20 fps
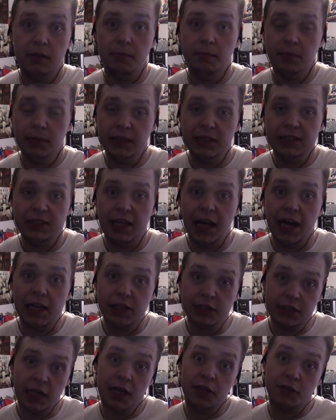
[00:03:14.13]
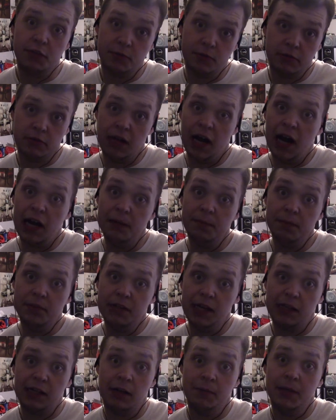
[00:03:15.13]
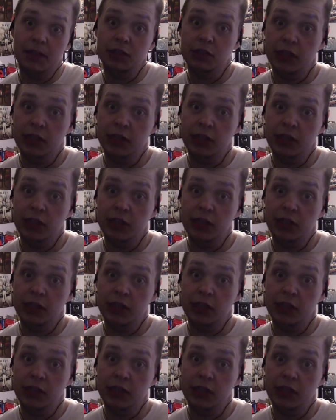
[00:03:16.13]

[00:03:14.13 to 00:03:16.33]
Please like, share and subscribe. Check out my